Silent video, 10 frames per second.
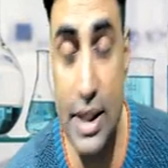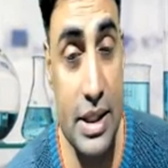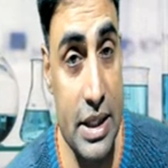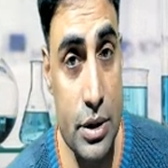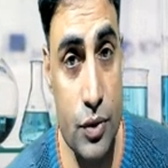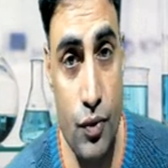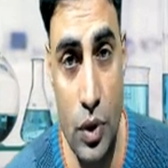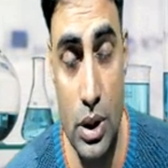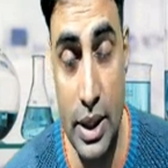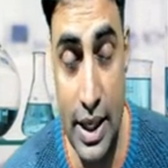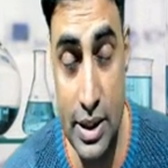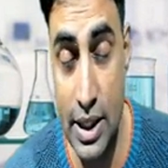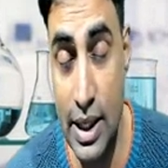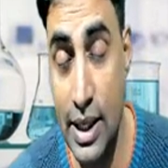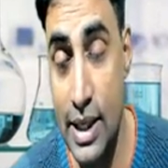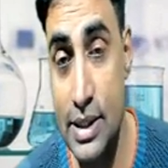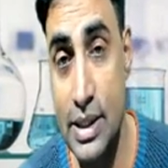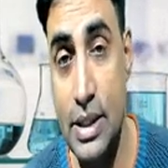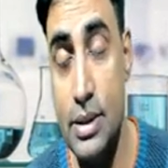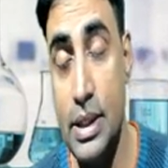these
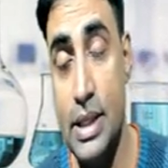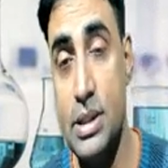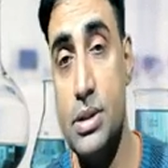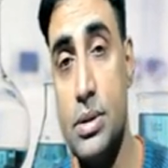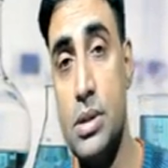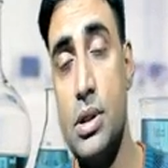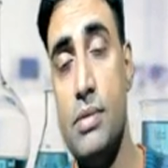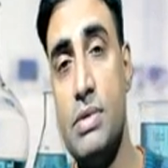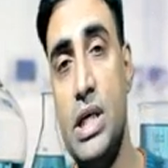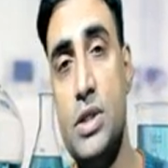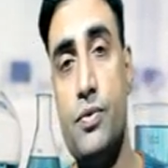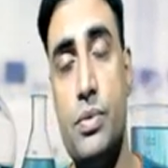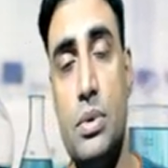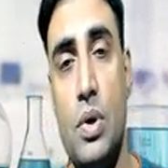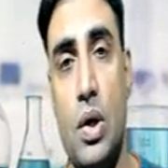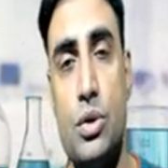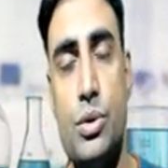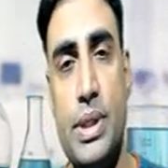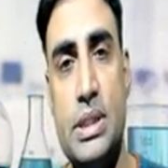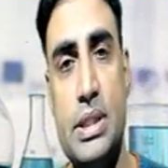at the structure of these
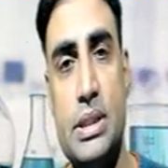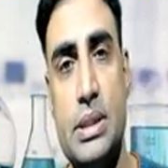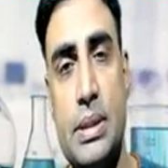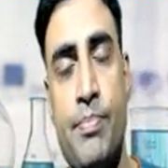oxoacids.